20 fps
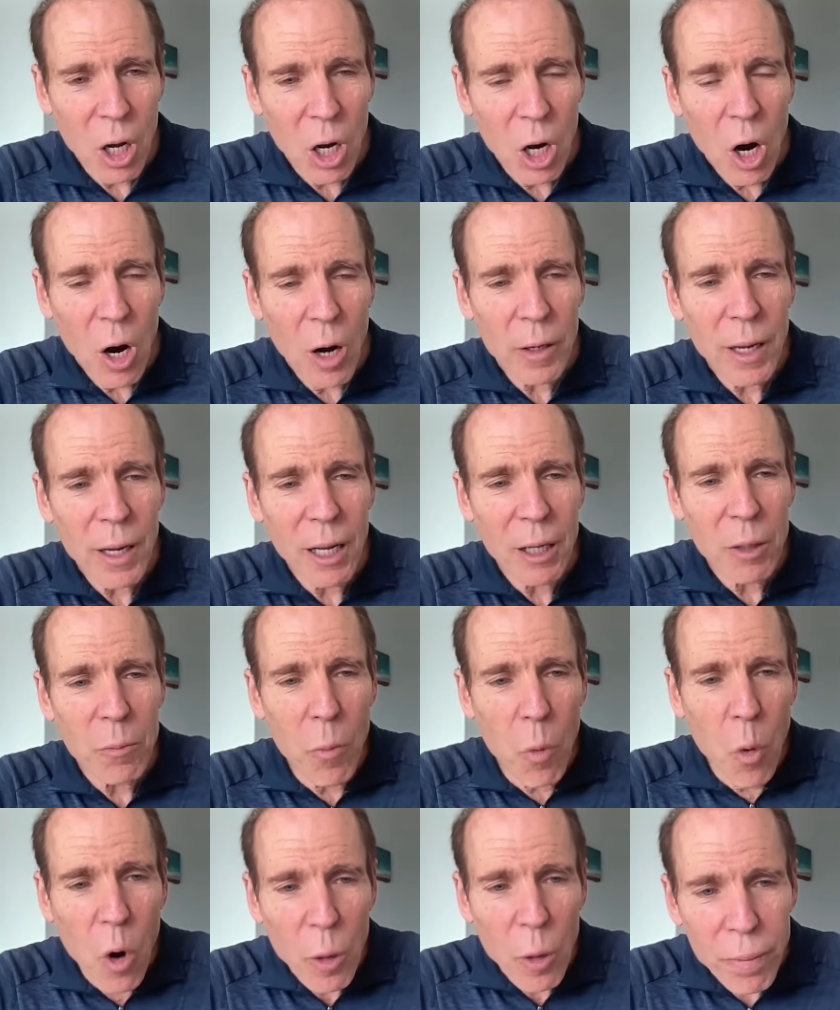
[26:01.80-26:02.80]
are getting
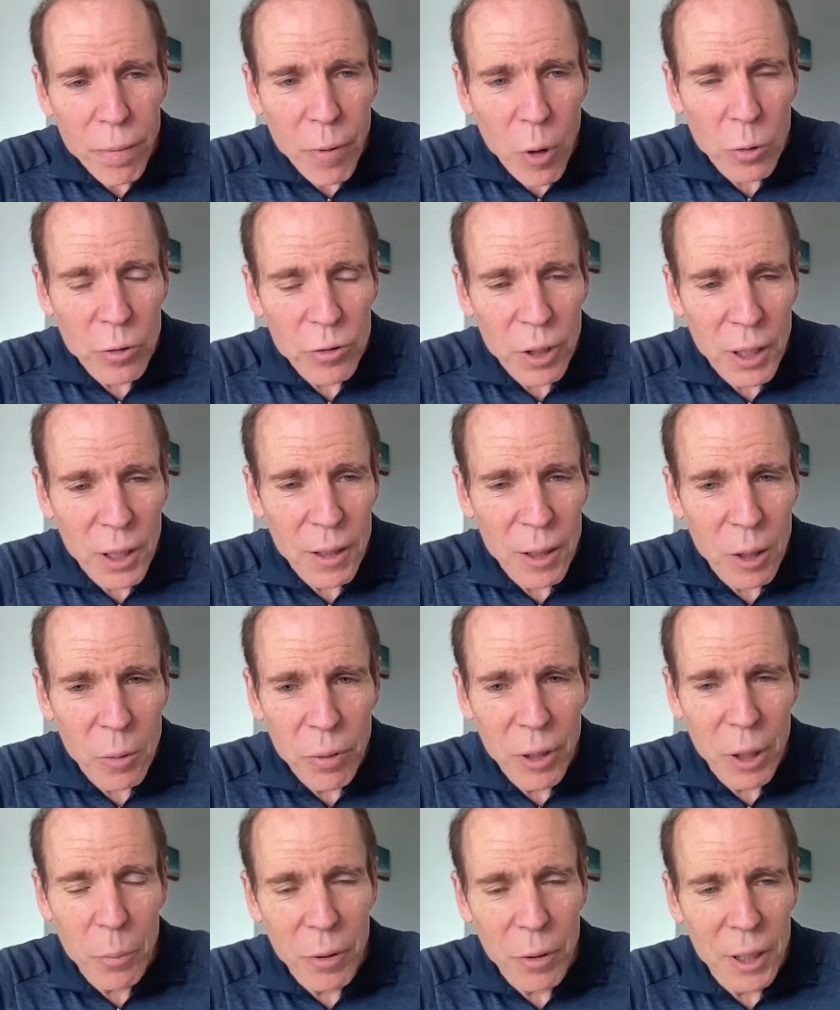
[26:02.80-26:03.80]
more protein than
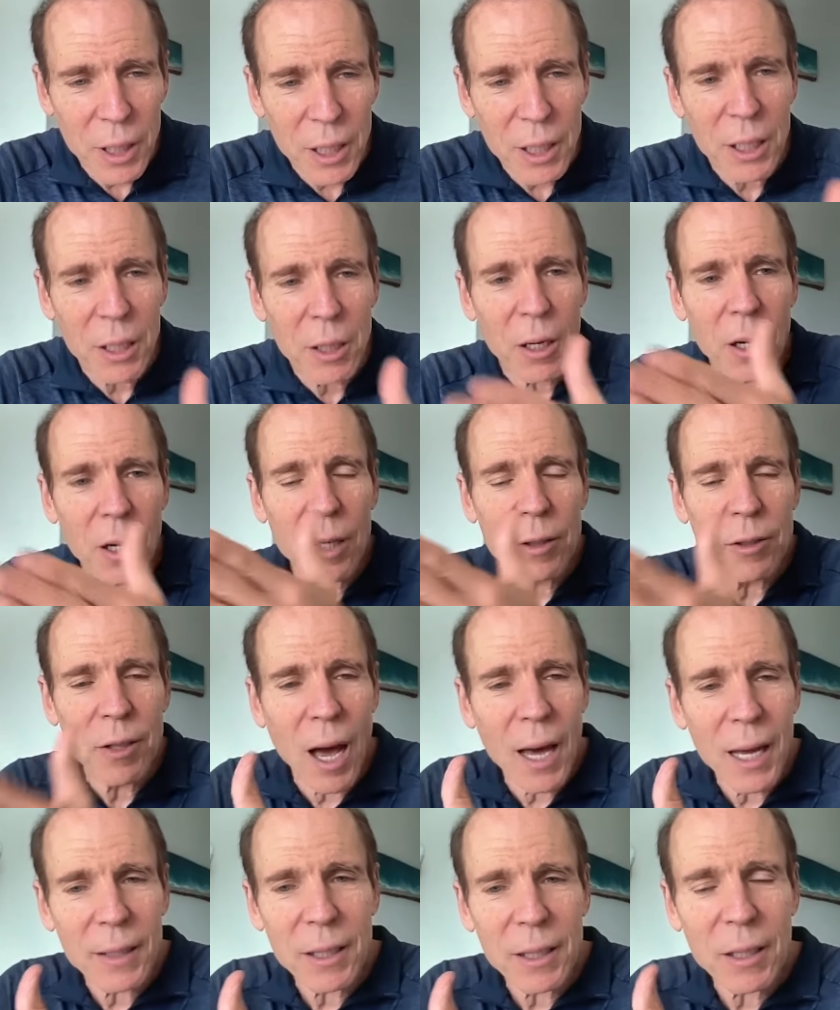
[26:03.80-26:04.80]
people eating a
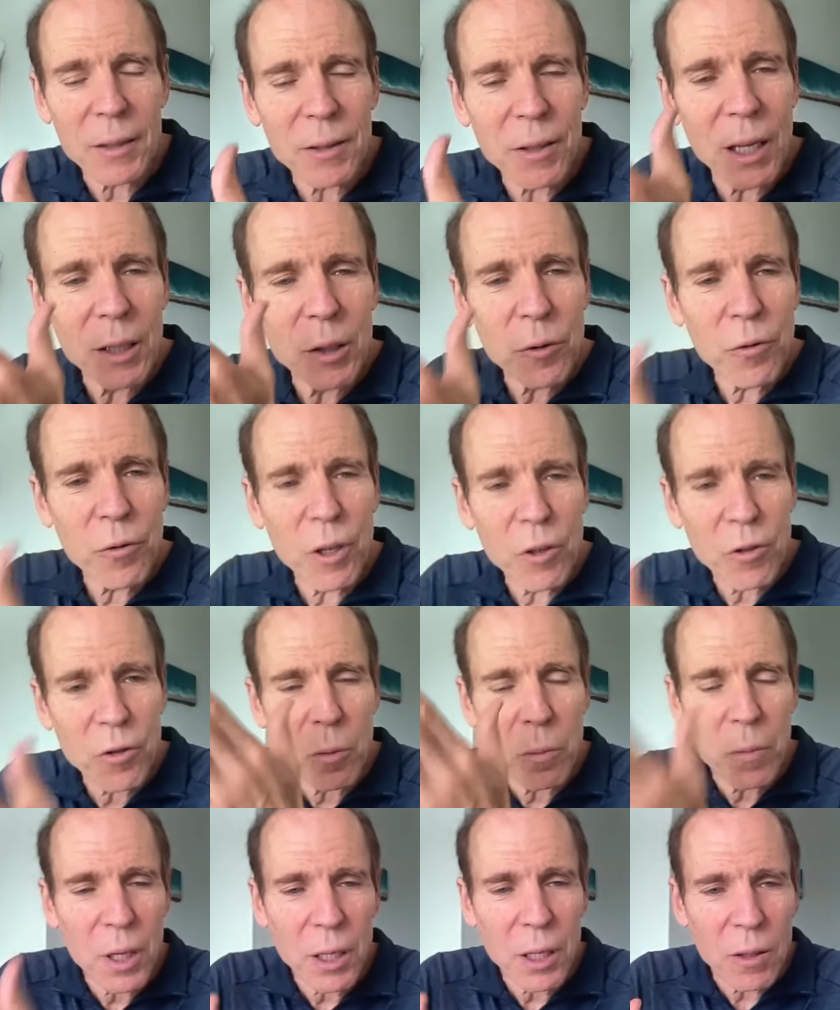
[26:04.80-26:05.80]
diet that contains fish or
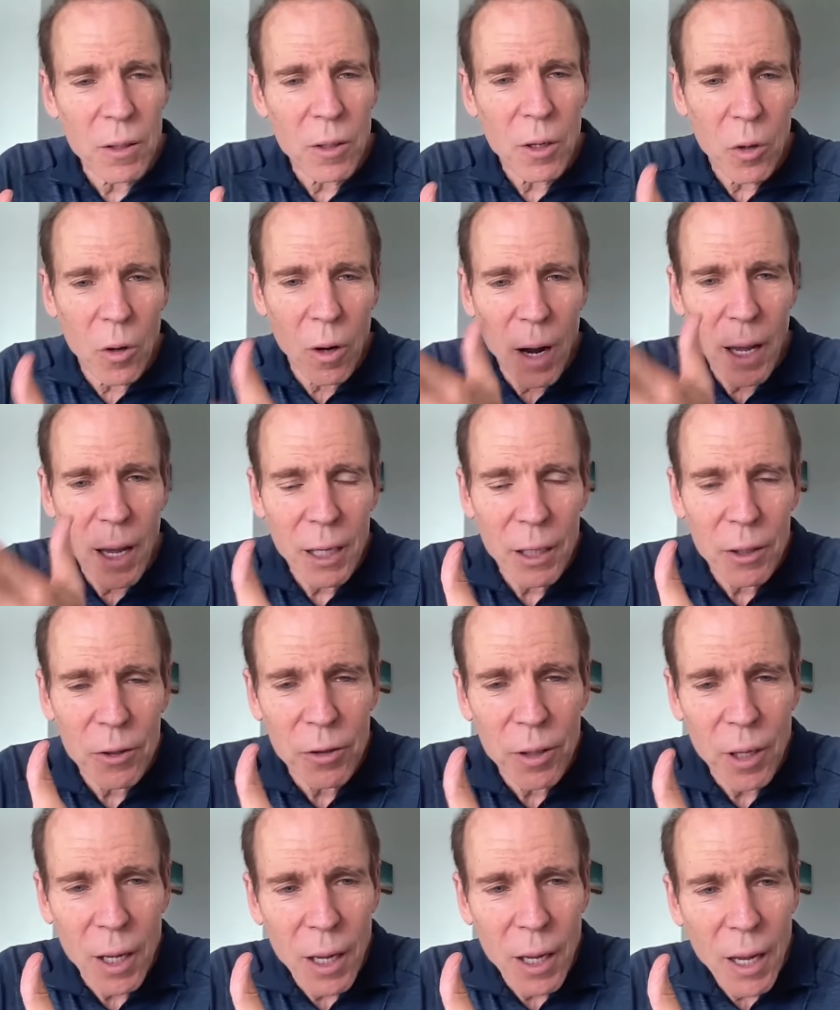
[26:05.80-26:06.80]
meat or
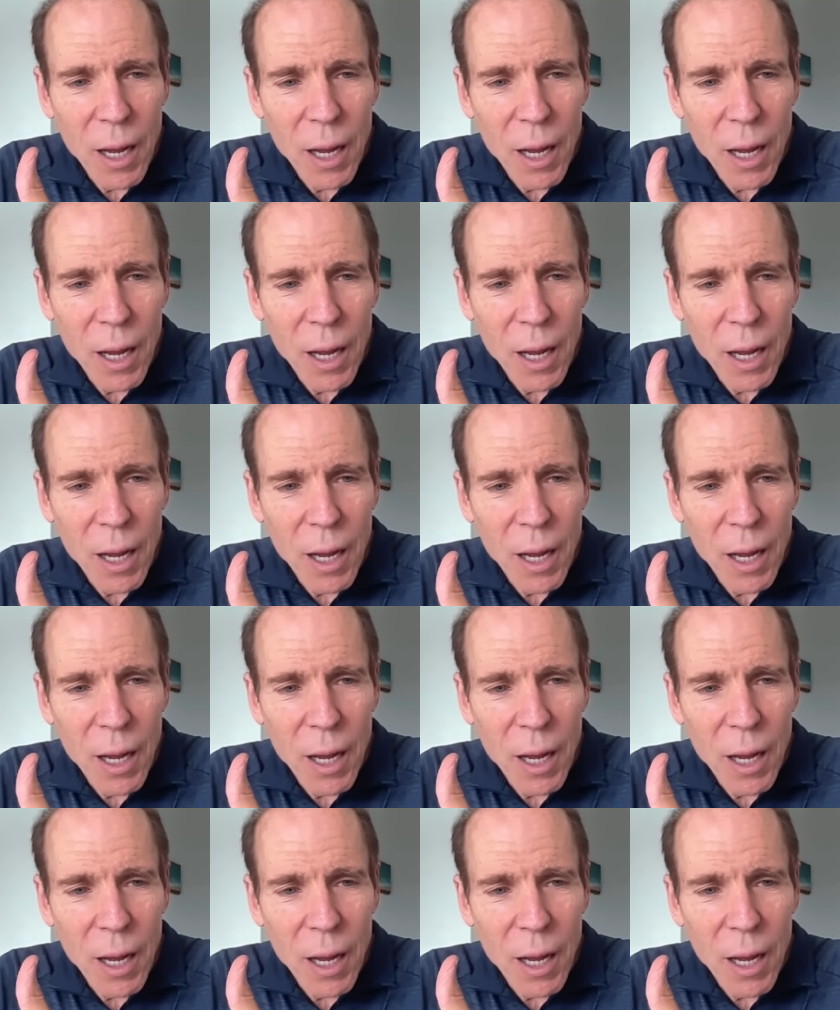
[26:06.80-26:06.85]
eggs.